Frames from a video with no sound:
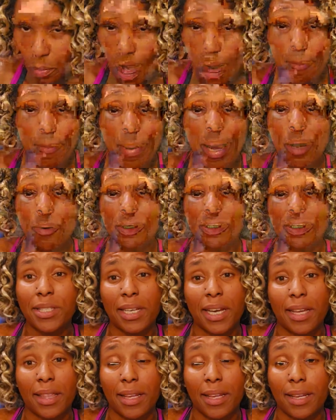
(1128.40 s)
But I will
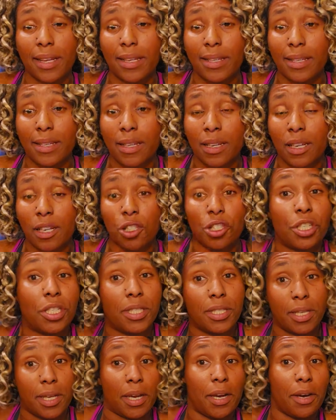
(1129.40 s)
say this
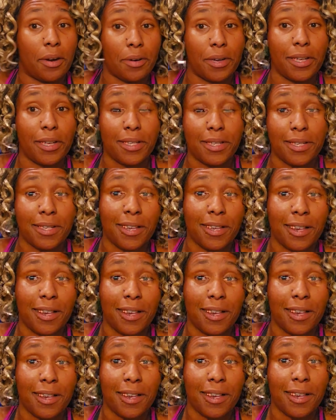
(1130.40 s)
she's an Aries.
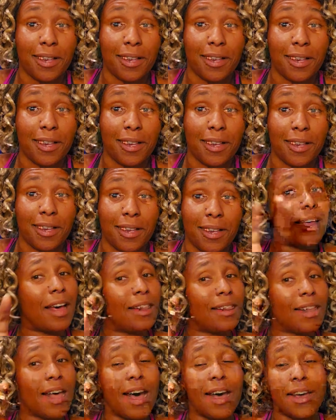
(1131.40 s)
And I know a
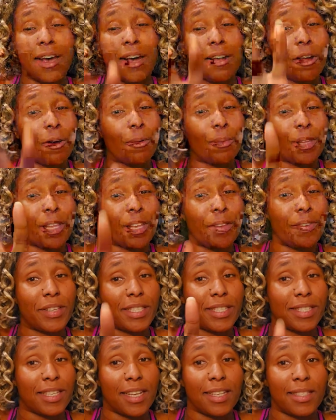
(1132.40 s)
lot of y'all don't believe in
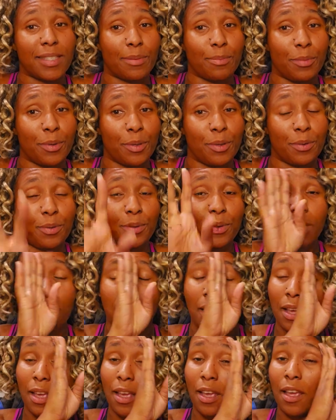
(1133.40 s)
suns and moons.
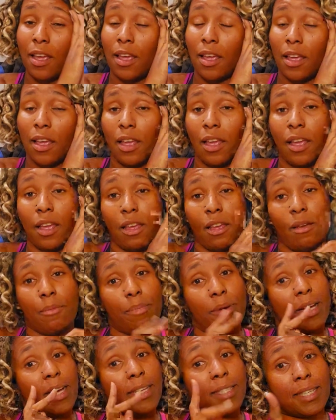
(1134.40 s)

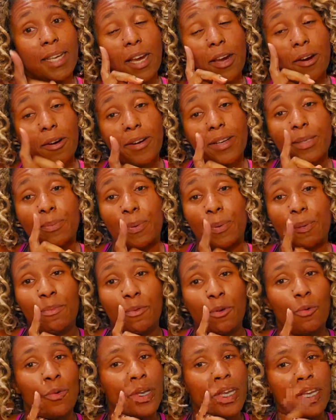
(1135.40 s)
But us Aries
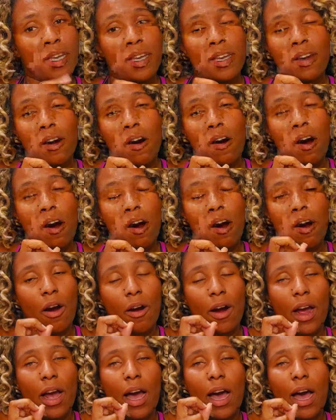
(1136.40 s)
people, we
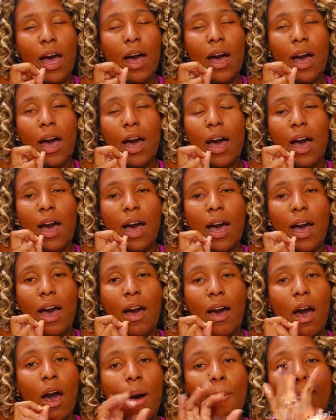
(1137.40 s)
are
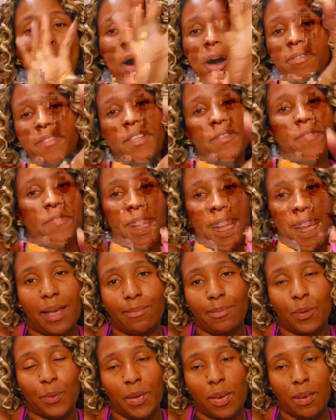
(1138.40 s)
moth to
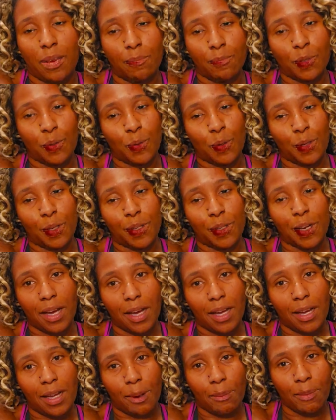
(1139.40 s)
flames when it comes to a good
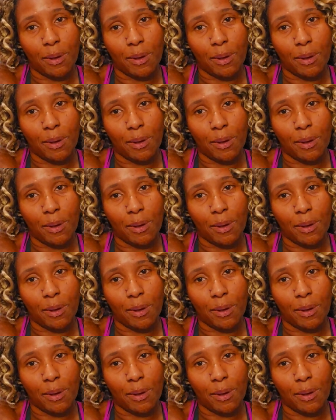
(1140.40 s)
time.